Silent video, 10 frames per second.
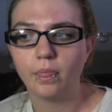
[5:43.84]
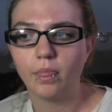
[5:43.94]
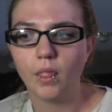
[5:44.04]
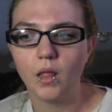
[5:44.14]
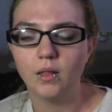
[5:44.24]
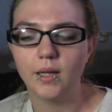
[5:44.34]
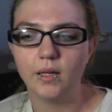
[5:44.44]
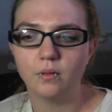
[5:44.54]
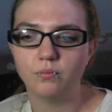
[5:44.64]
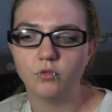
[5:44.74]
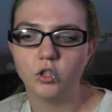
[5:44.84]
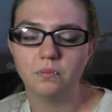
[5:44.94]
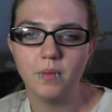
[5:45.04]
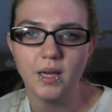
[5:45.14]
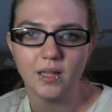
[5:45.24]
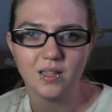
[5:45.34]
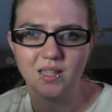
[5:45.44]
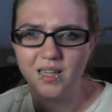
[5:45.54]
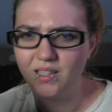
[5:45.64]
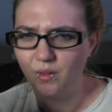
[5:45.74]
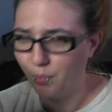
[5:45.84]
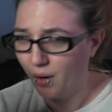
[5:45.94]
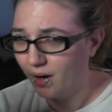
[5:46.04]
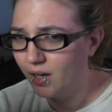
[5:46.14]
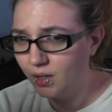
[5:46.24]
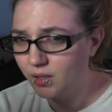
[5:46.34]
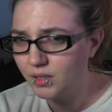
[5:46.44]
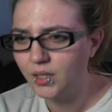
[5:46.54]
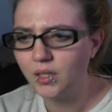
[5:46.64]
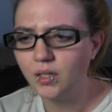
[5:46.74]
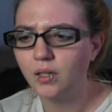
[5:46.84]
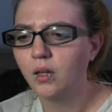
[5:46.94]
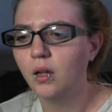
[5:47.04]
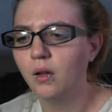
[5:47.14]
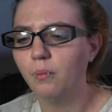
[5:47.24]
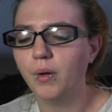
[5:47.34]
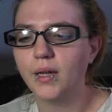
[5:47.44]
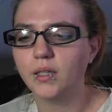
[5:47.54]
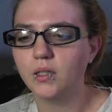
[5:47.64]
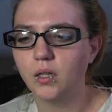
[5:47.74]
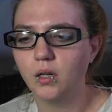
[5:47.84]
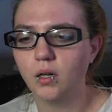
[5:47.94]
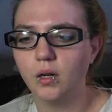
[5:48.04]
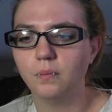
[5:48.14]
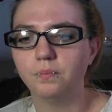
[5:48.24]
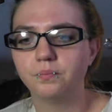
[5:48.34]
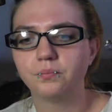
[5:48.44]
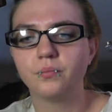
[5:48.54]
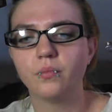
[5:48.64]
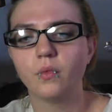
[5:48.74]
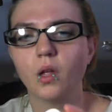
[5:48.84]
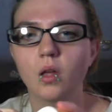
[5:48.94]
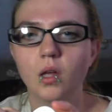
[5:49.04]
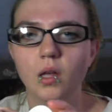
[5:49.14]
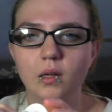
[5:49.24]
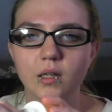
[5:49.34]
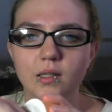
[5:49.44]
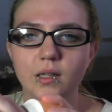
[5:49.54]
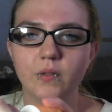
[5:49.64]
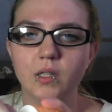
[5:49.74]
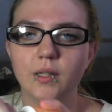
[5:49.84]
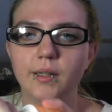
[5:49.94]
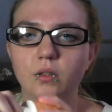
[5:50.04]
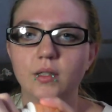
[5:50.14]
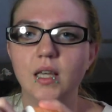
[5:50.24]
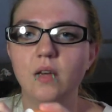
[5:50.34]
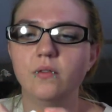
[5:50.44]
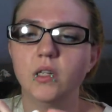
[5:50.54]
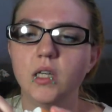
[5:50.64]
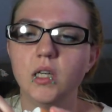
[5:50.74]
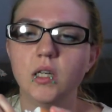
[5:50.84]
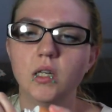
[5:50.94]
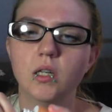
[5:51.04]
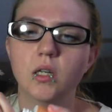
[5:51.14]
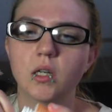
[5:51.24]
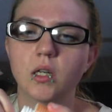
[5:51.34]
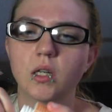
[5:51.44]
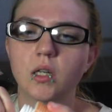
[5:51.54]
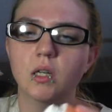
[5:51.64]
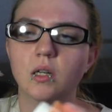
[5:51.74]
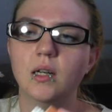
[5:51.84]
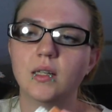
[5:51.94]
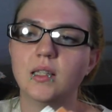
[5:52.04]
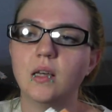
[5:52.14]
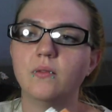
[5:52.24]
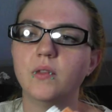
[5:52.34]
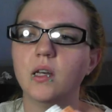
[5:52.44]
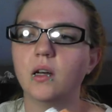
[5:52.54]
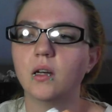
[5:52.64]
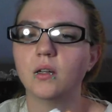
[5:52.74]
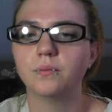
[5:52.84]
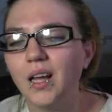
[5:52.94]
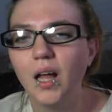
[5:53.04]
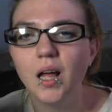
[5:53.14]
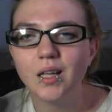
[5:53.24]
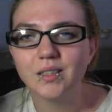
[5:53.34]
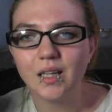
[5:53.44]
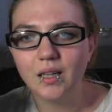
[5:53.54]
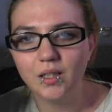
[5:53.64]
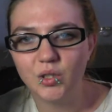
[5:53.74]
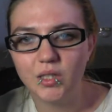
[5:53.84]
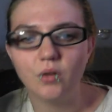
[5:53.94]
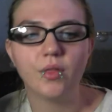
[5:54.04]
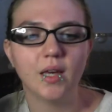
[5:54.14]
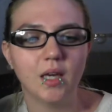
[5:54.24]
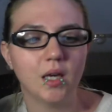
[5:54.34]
Like, just make it the size of the product. But, it does have this little safety, not safety, it's got a little seal thingy.